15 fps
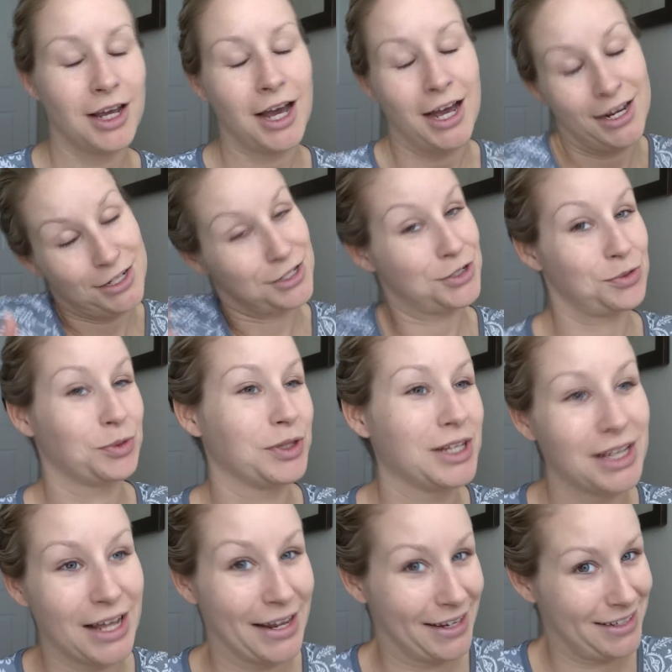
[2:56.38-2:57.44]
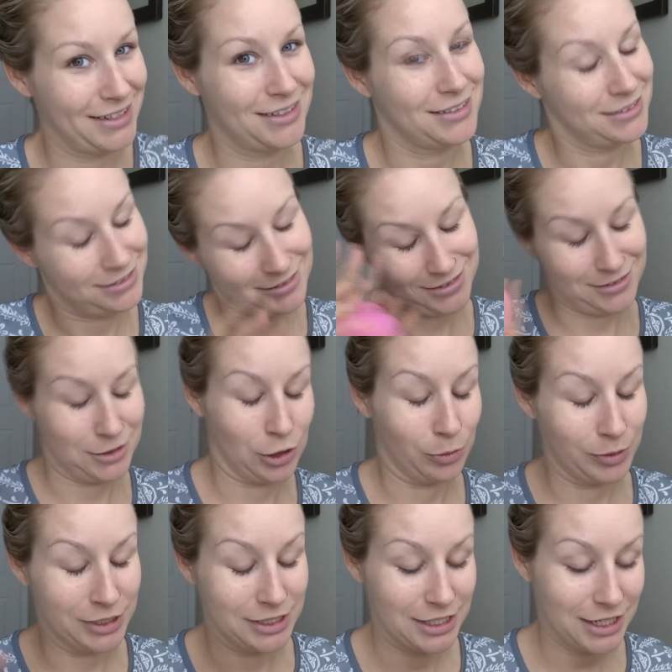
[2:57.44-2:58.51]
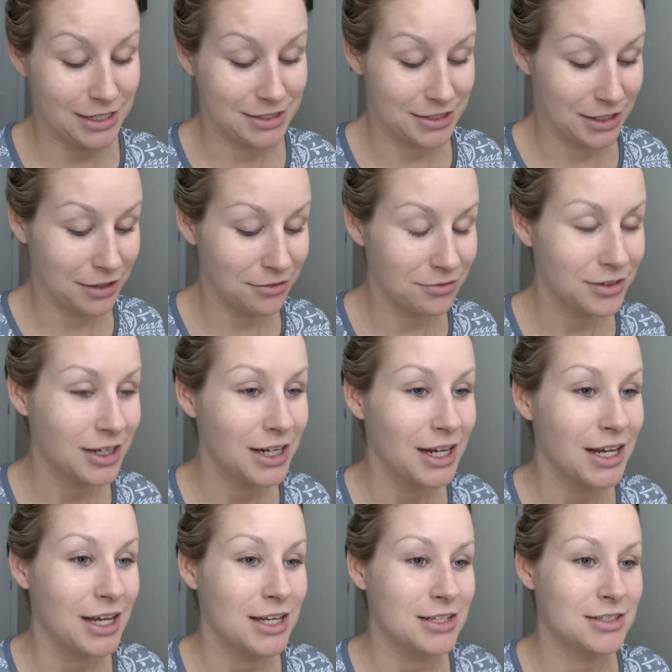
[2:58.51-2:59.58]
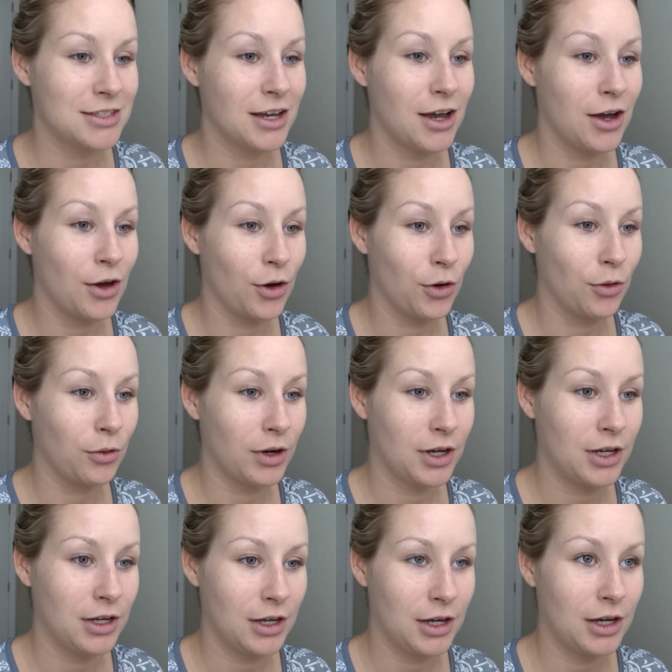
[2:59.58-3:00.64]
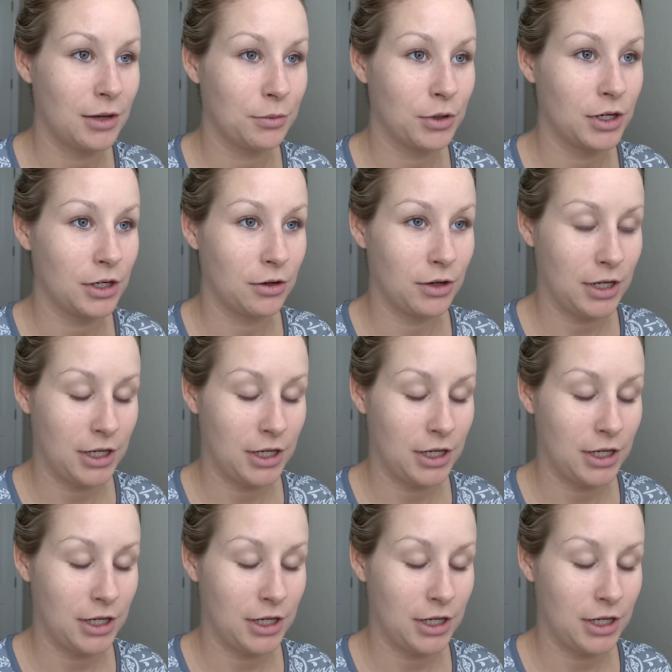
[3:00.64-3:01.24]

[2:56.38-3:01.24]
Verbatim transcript: I just really like Urban Decay stuff. So I'm going to go